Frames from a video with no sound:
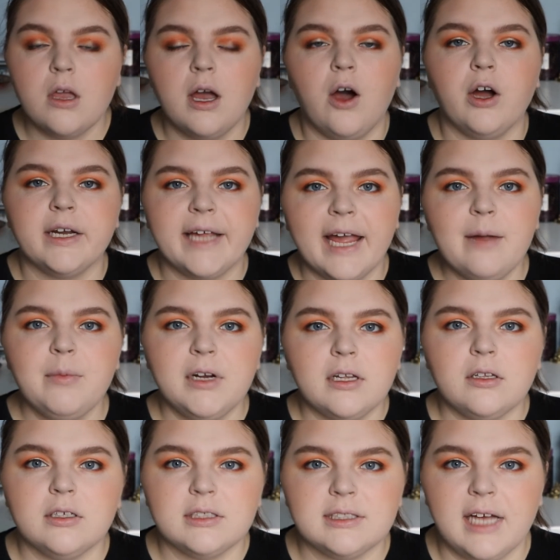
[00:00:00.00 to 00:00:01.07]
On camera it
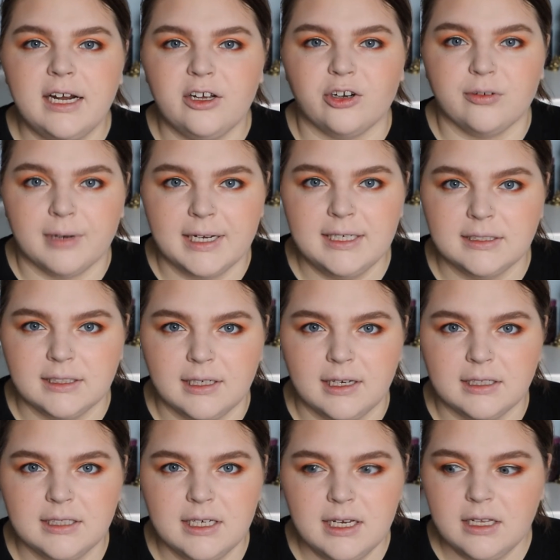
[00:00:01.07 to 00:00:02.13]
looks kind of crazy,
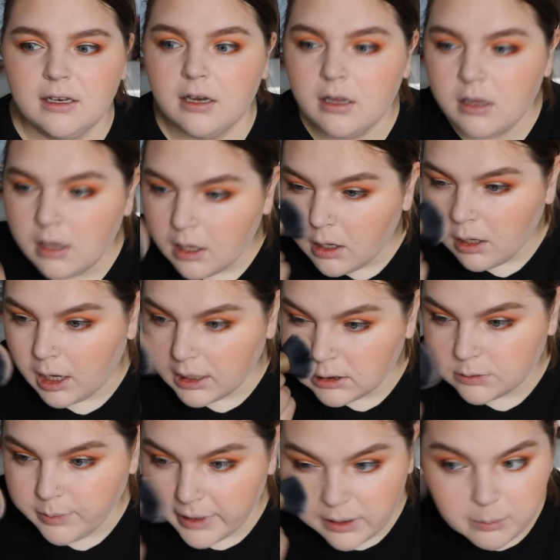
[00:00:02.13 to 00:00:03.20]
doesn't it? I
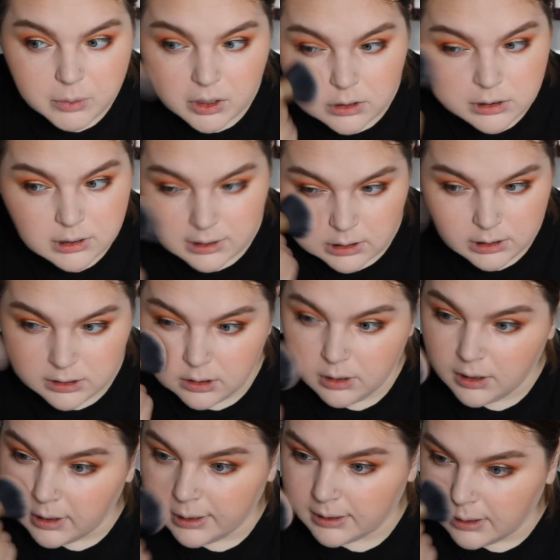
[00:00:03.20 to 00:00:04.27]
swear in person it doesn't
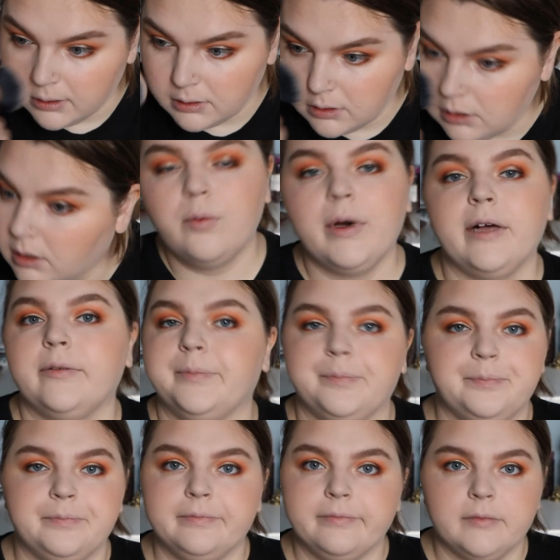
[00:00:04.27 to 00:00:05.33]
look like this. Well,
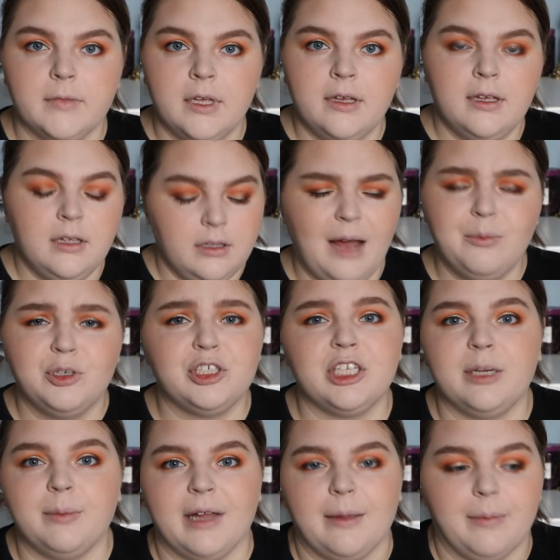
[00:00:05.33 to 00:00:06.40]
I'm just gonna
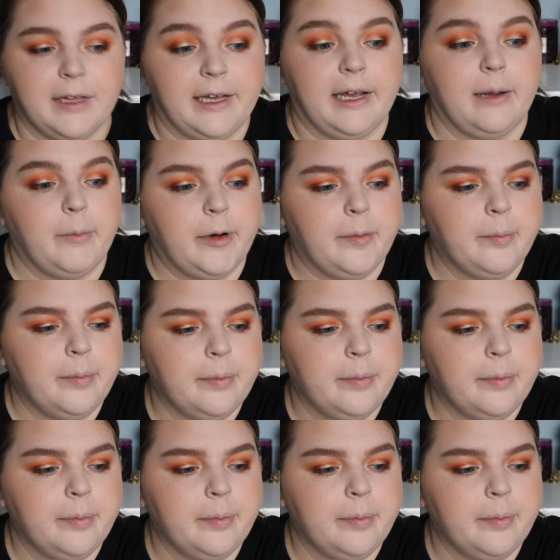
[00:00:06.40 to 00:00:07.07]
blame the camera.